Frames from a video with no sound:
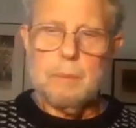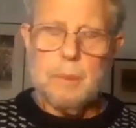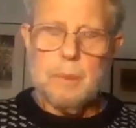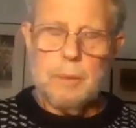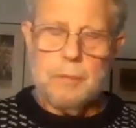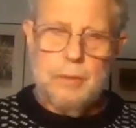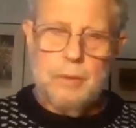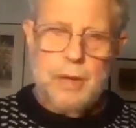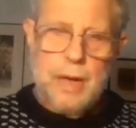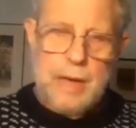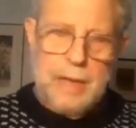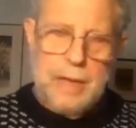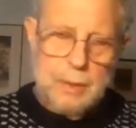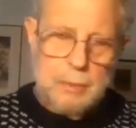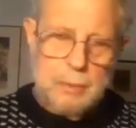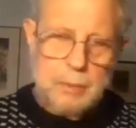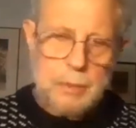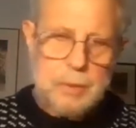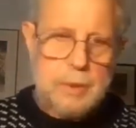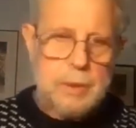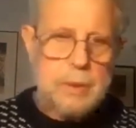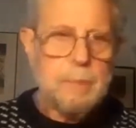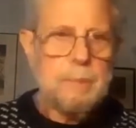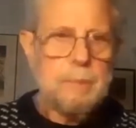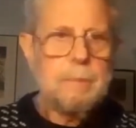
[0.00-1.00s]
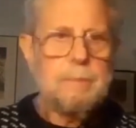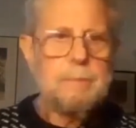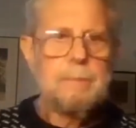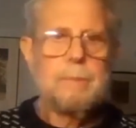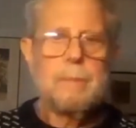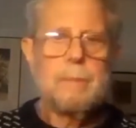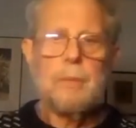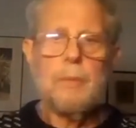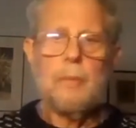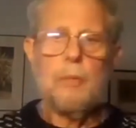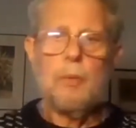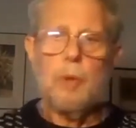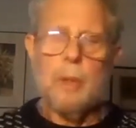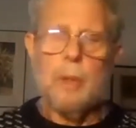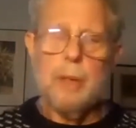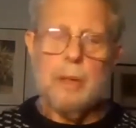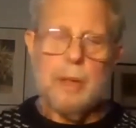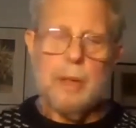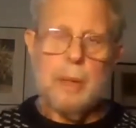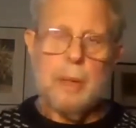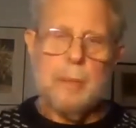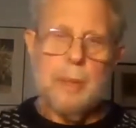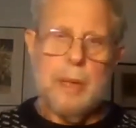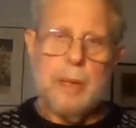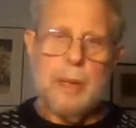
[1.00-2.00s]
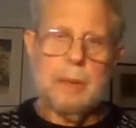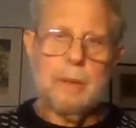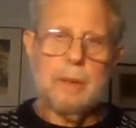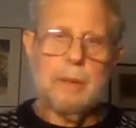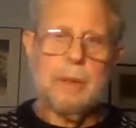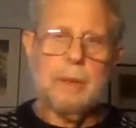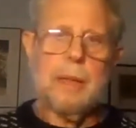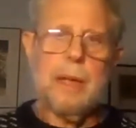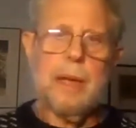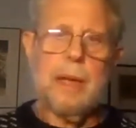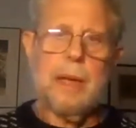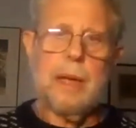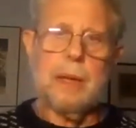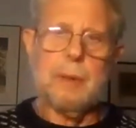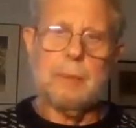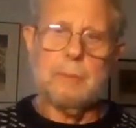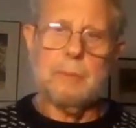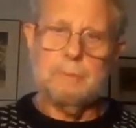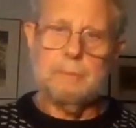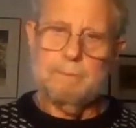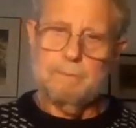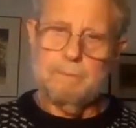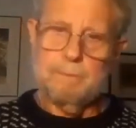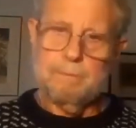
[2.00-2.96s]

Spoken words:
providers for their medical care.